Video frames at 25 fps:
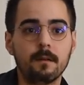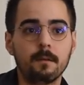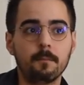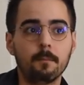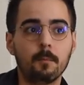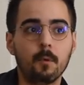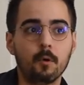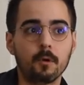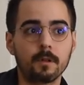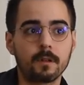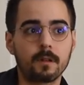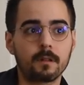
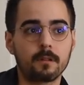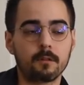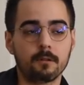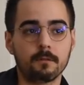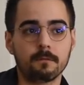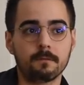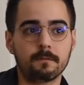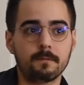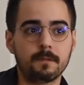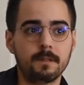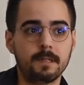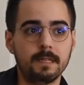Most
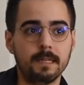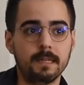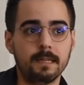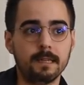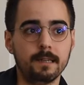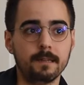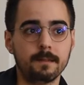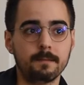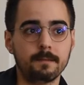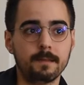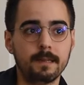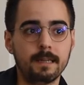of
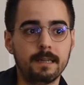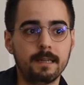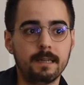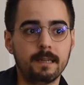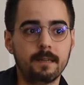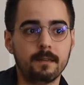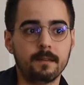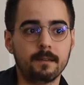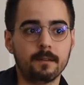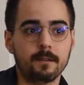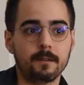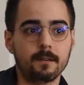the
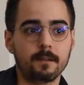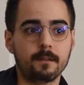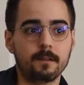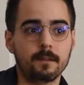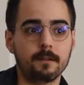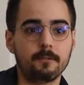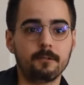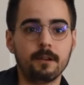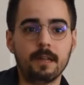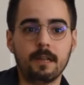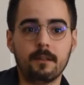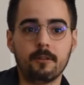
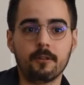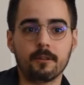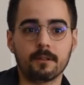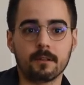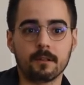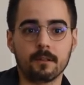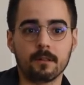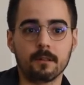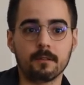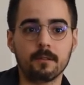regional